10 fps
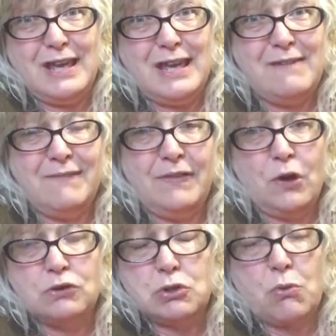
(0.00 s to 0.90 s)
Even
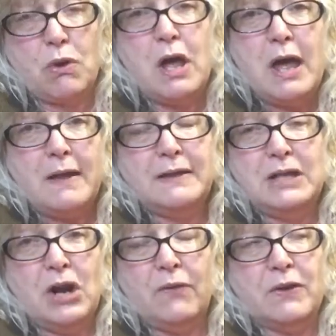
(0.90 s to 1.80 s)
though,
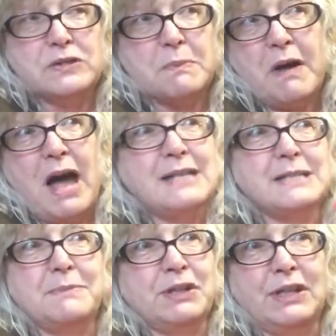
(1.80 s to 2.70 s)
there's a
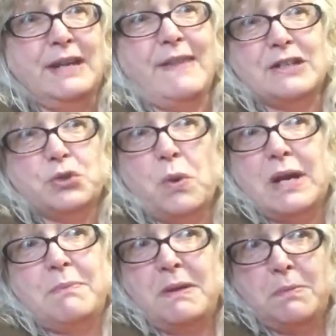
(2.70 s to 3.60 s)
possibility that
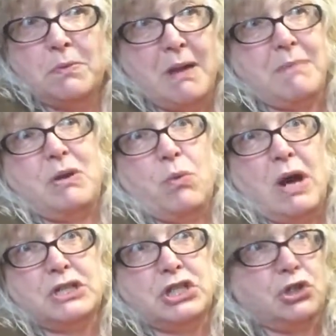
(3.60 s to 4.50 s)
20 people may be
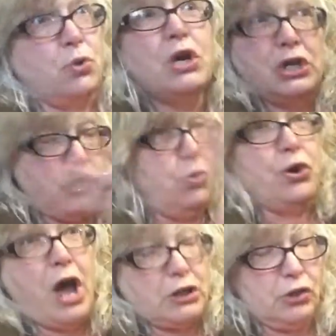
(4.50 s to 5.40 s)
watching you. You're
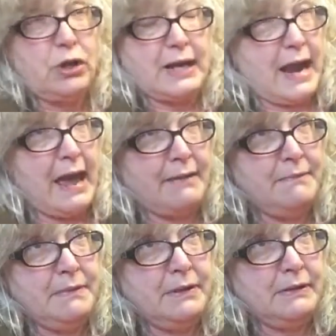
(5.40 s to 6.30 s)
not looking at
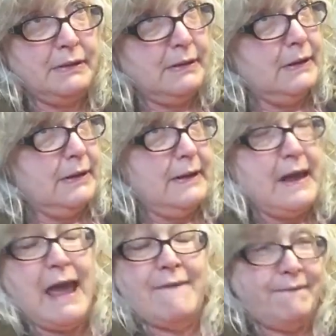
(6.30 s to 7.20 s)
them,
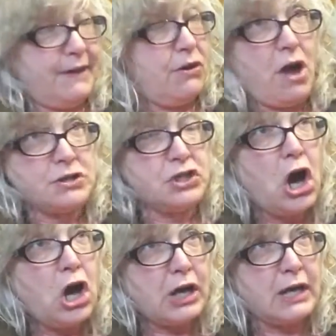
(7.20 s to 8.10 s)
and they're not
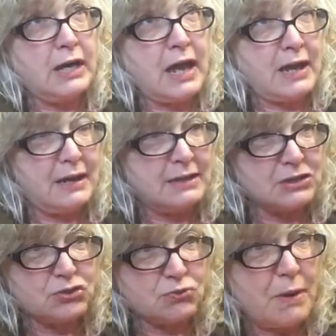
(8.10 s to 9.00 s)
talking and
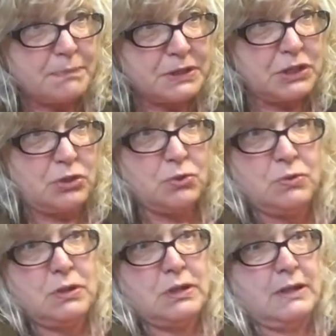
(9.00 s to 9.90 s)
disrupting you.